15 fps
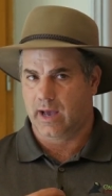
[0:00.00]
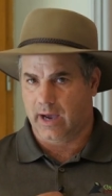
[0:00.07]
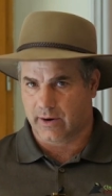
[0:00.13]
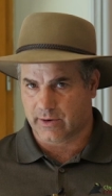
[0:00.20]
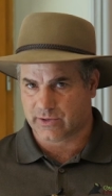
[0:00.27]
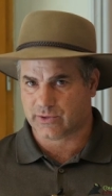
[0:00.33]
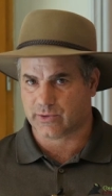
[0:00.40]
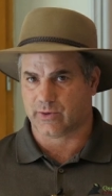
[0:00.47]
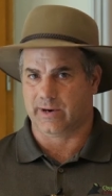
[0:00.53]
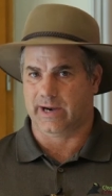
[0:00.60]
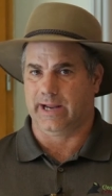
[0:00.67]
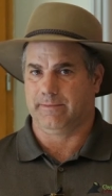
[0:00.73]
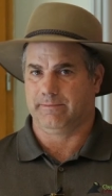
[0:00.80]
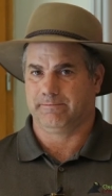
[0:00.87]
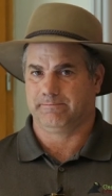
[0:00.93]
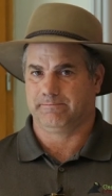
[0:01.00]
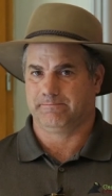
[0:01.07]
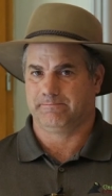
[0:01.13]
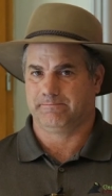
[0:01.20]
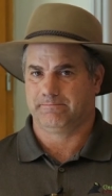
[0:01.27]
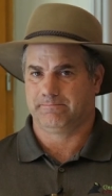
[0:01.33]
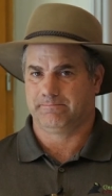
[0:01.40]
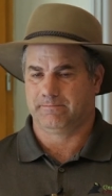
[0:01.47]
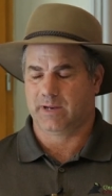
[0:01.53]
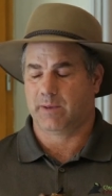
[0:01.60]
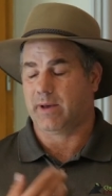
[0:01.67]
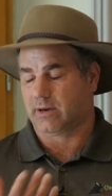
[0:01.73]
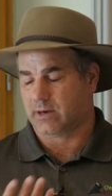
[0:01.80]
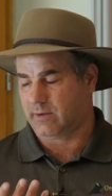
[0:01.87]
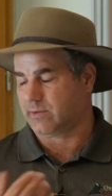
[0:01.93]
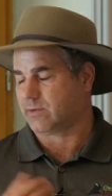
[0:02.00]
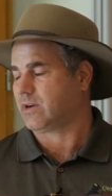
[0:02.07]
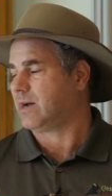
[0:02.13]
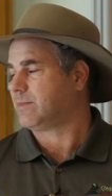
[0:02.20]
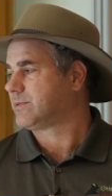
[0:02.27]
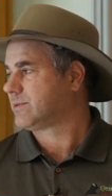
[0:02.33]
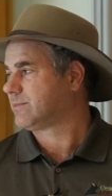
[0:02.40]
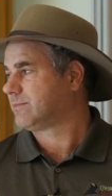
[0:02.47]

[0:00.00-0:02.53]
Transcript: our story about cover crops.